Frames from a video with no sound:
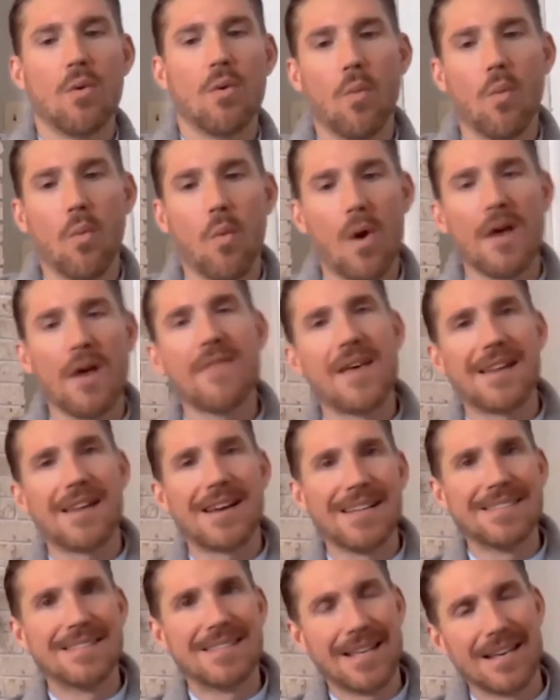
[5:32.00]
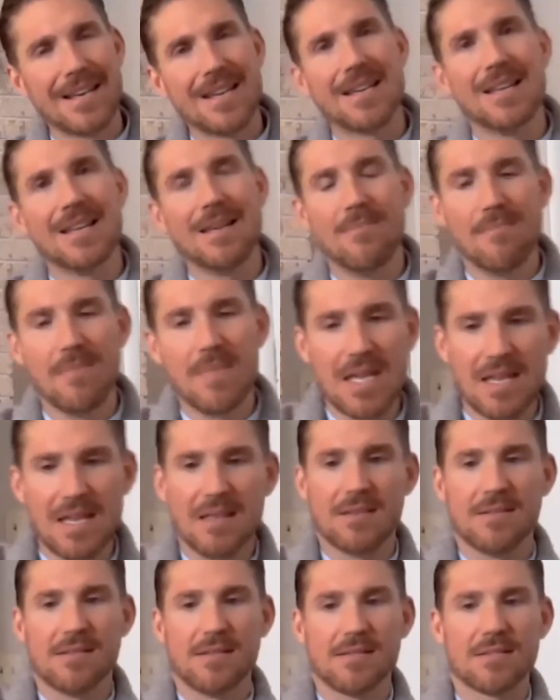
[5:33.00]
what that identity
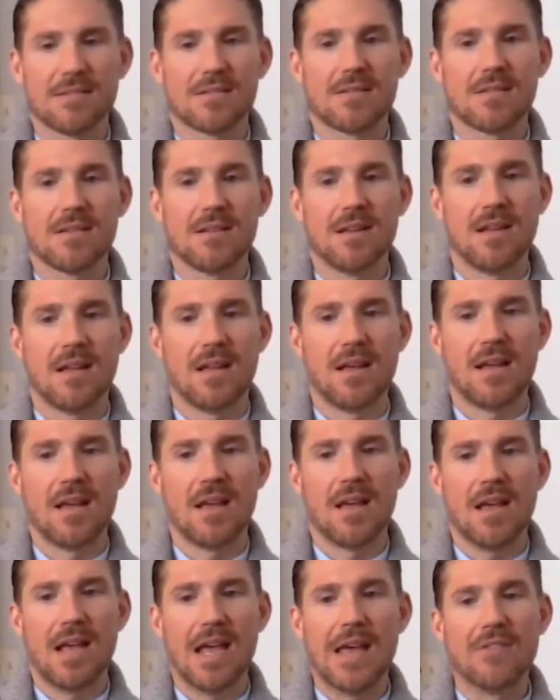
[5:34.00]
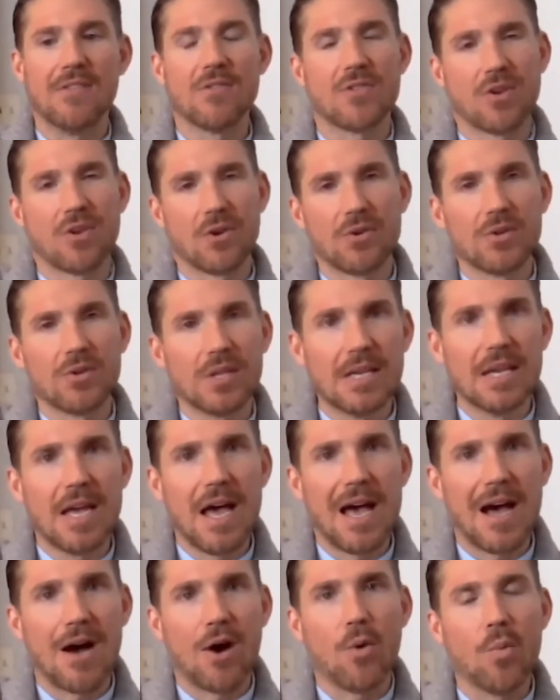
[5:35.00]
means. And thirdly,
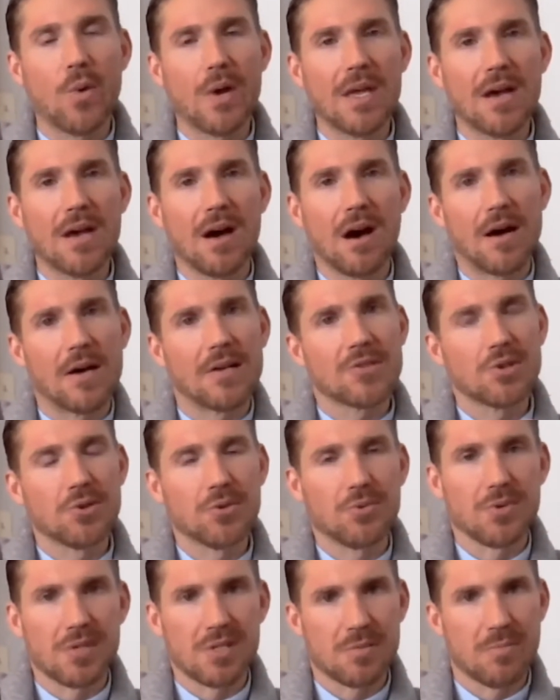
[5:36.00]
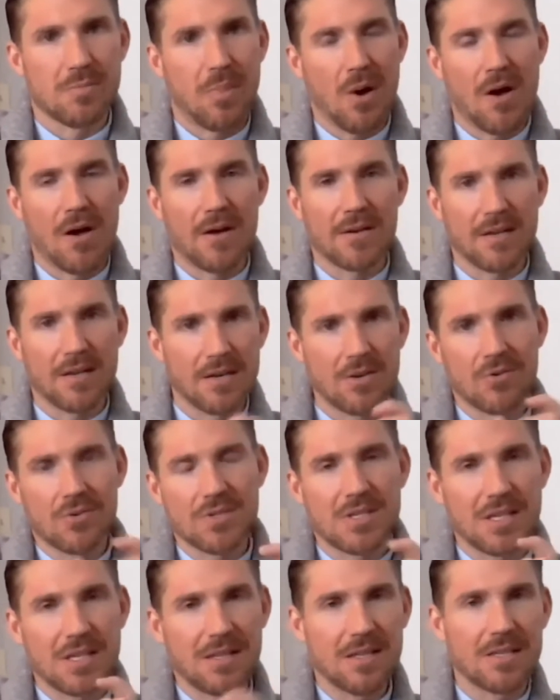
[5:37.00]
how we ought to respond. And you'll
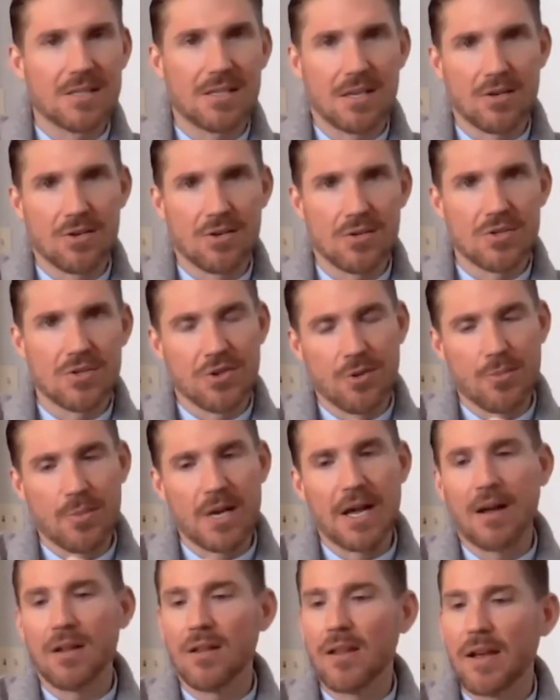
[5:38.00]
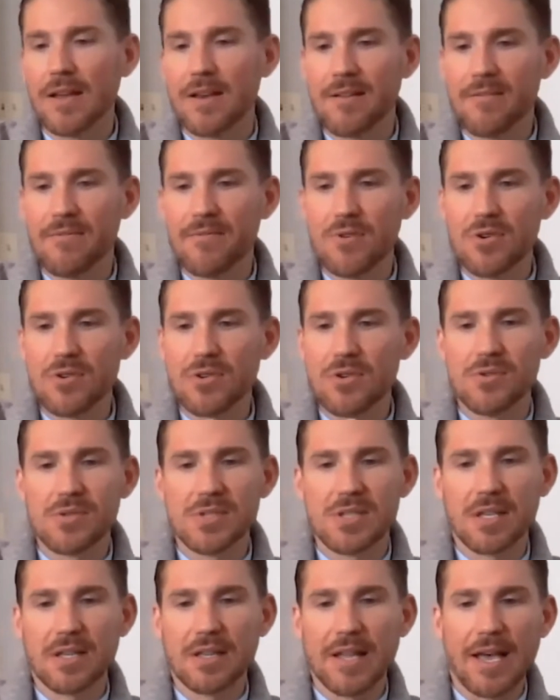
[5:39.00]
see these in your sermon outline if you're
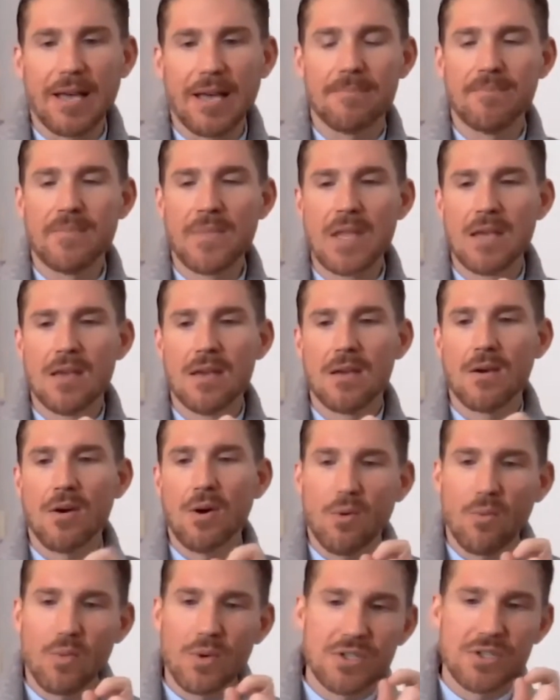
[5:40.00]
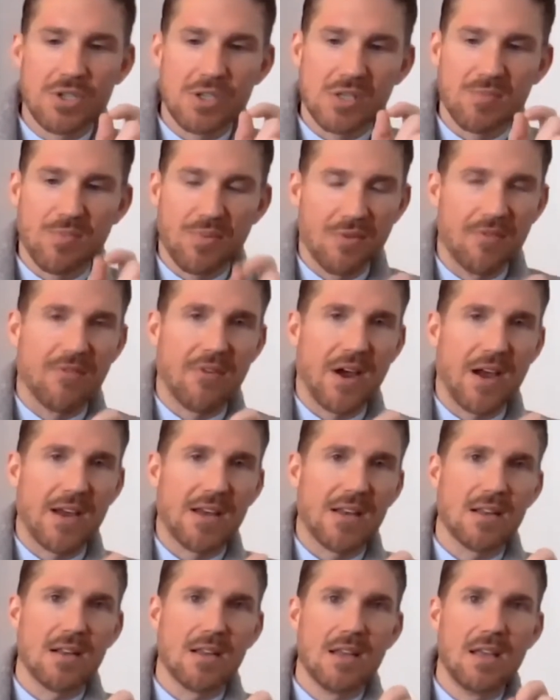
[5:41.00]
using that, uh, which is
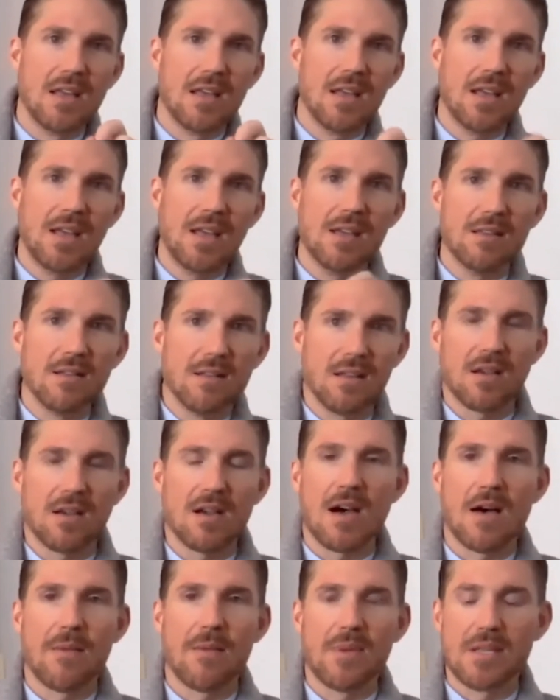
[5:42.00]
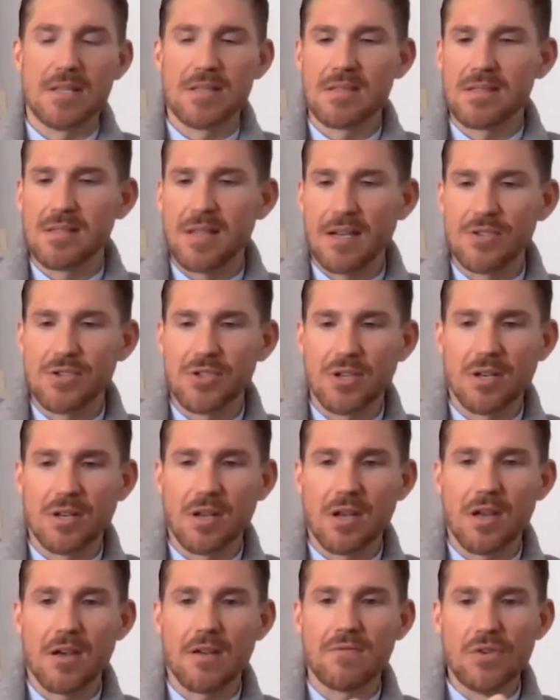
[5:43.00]
provided in the comments
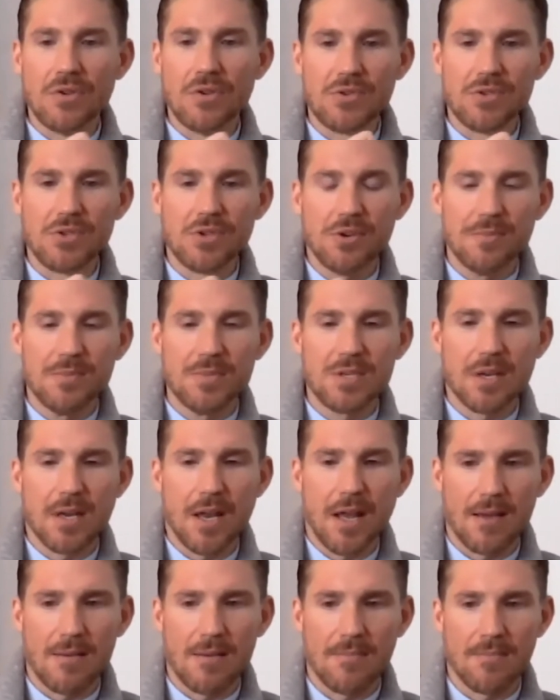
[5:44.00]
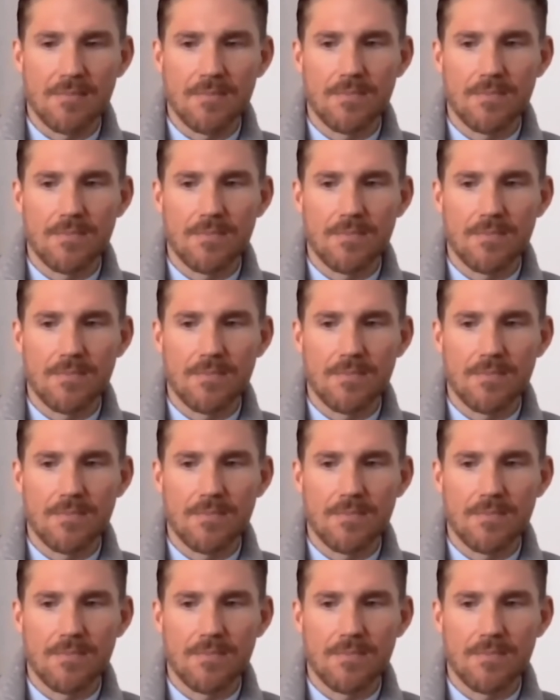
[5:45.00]
section of YouTube today.